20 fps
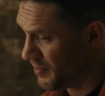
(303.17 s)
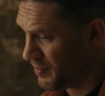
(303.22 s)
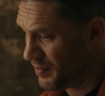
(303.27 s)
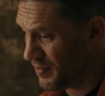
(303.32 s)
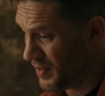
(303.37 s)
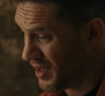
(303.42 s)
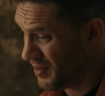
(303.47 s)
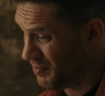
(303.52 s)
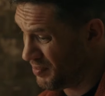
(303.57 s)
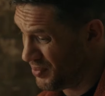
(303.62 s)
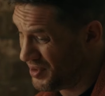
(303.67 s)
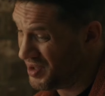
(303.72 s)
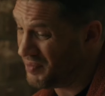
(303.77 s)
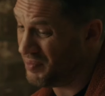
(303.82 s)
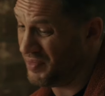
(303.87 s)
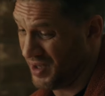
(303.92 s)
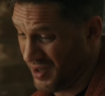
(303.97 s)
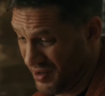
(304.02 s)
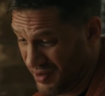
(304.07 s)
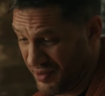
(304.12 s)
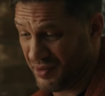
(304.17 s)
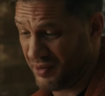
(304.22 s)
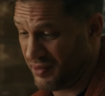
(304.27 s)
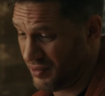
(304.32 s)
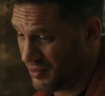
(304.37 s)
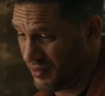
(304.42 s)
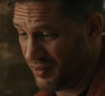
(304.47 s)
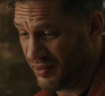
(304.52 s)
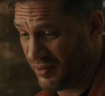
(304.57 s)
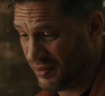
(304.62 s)
for some reason,
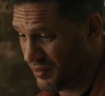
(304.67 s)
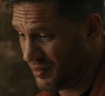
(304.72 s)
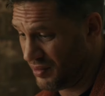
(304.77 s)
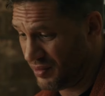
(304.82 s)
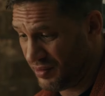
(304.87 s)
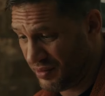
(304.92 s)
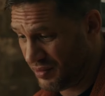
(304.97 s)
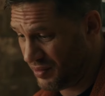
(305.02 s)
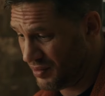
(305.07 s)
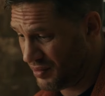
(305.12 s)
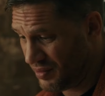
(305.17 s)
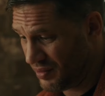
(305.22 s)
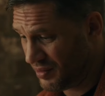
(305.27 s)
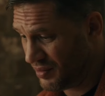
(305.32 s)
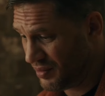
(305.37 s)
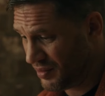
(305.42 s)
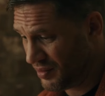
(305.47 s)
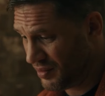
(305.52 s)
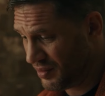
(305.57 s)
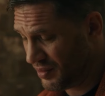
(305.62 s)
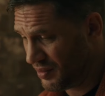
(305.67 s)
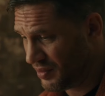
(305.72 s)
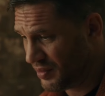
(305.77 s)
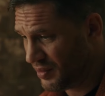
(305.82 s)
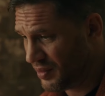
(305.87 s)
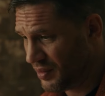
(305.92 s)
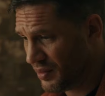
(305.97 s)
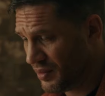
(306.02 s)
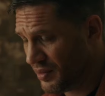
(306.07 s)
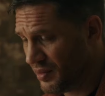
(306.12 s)
thinks he should go.
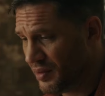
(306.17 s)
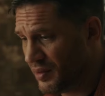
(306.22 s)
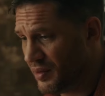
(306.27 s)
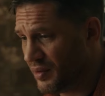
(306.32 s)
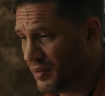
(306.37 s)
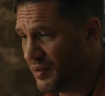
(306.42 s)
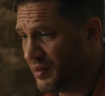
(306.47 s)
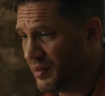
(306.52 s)
Uh, I, am